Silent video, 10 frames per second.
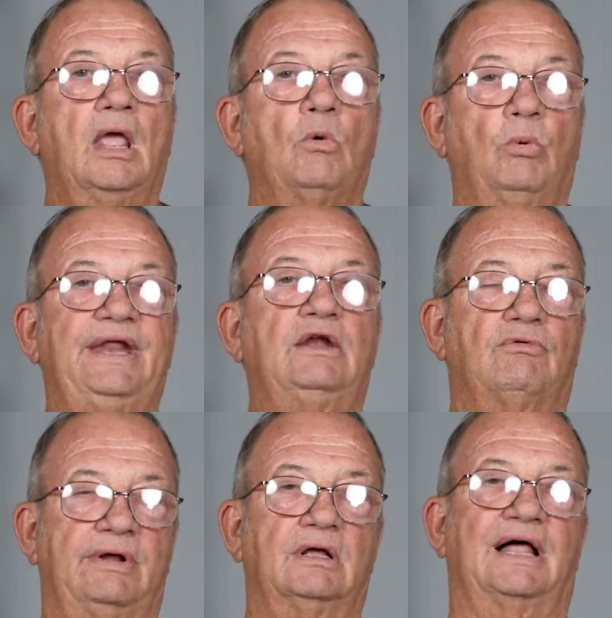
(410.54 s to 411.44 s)
We need to
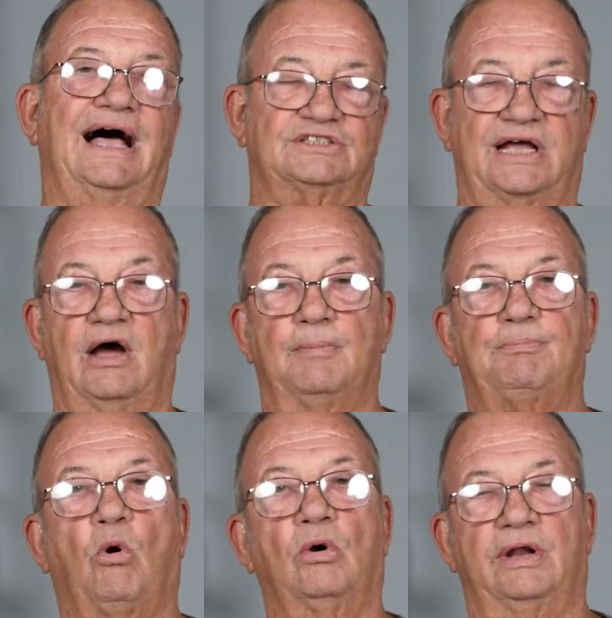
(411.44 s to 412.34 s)
realize how
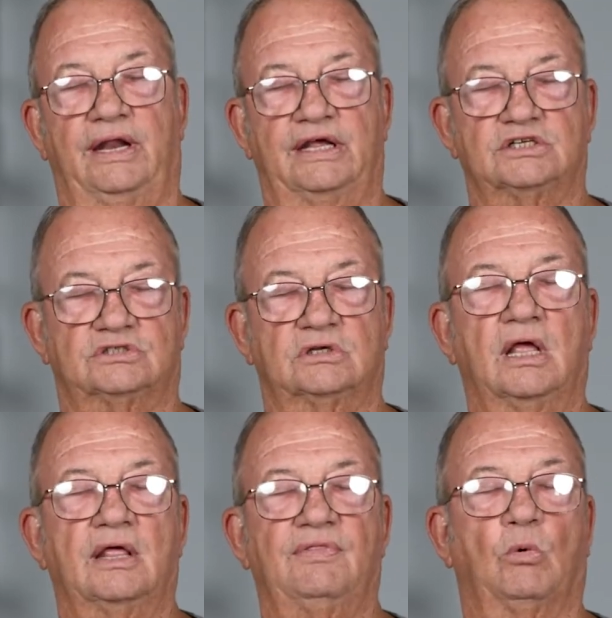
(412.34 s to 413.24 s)
important it is
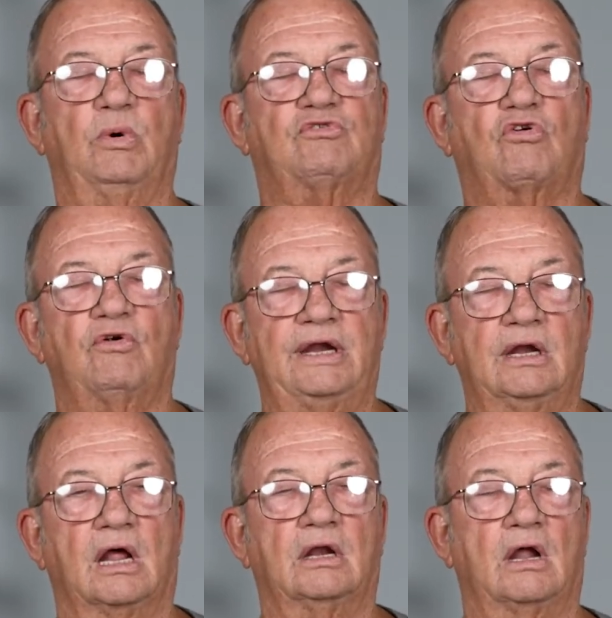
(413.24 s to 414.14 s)
that we
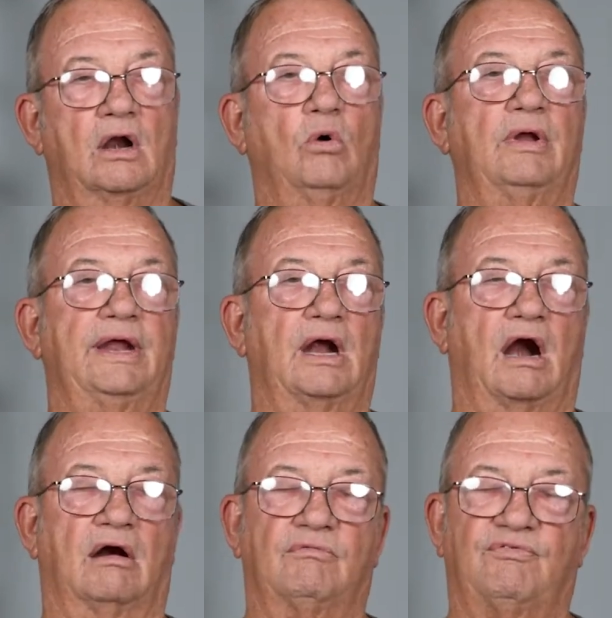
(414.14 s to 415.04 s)
treat not only
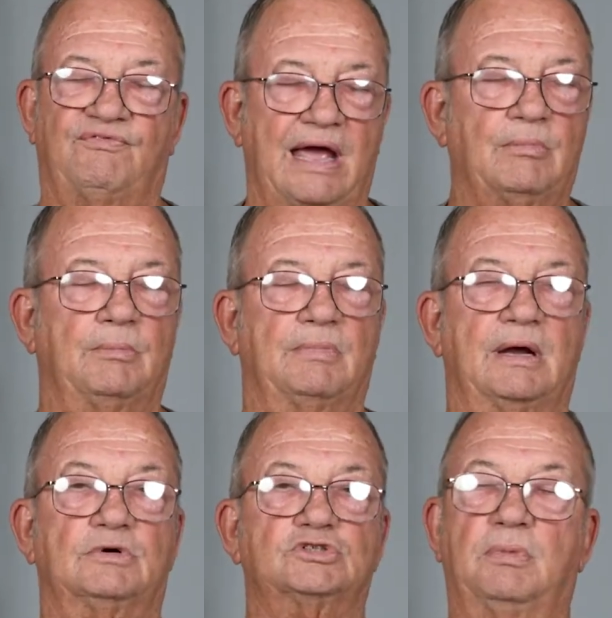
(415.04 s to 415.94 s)
our family
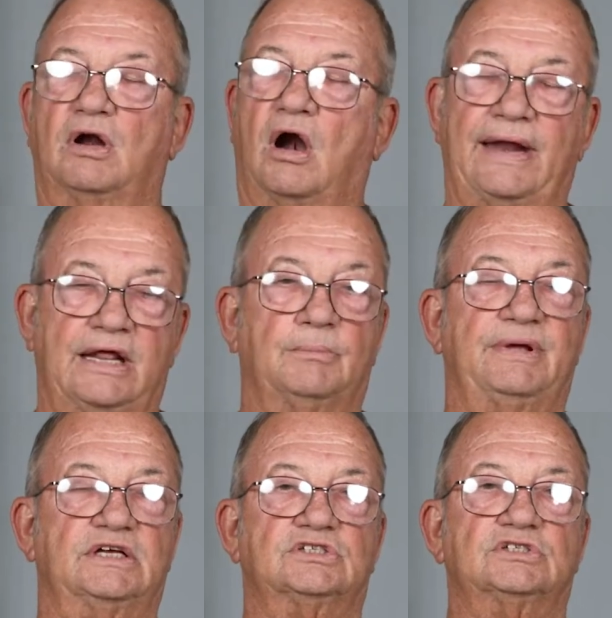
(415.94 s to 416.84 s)
members, but our
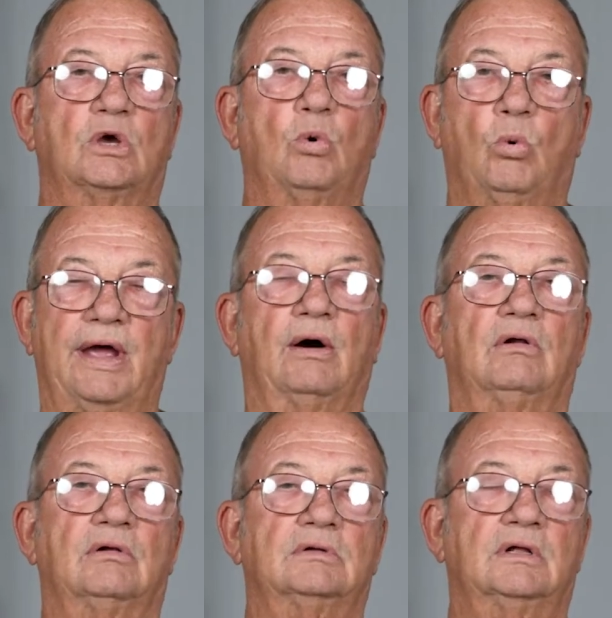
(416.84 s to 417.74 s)
enemies
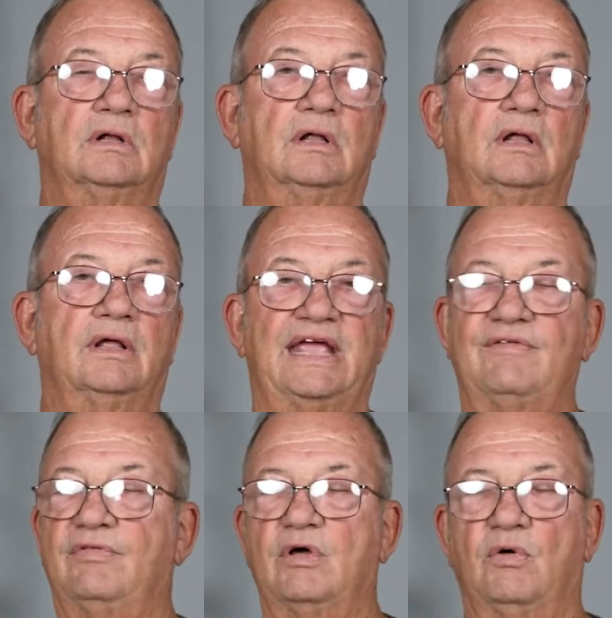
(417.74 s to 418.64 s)
well.
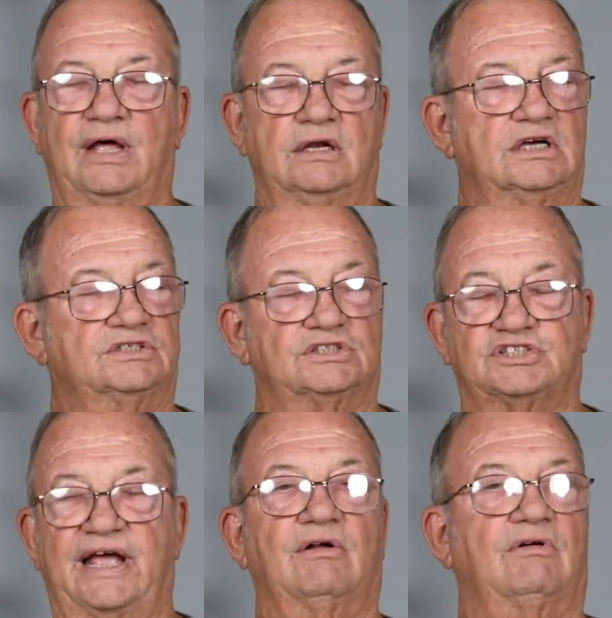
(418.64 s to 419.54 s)
Even though that doesn't
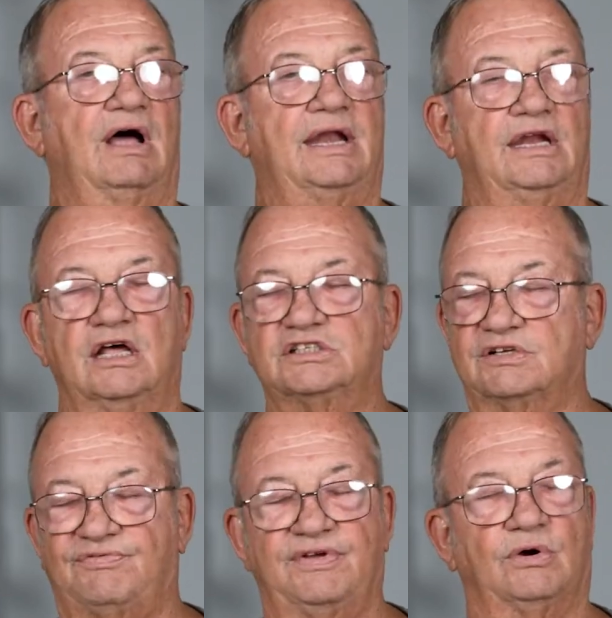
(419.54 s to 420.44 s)
sound right, it
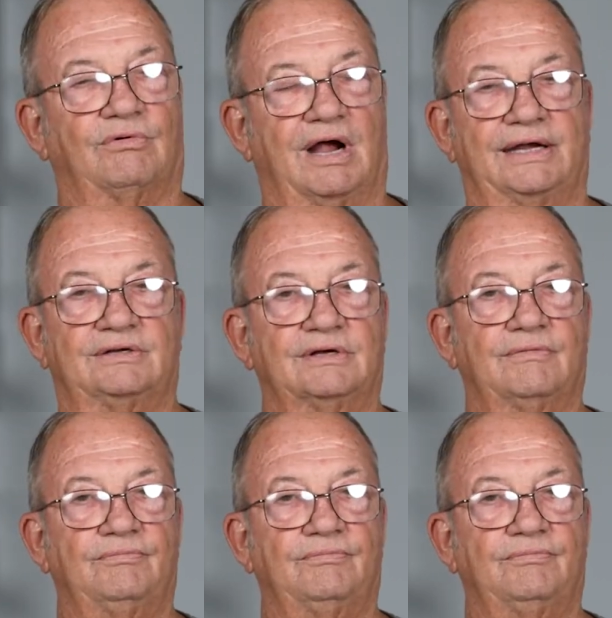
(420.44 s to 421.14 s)
doesn't feel right.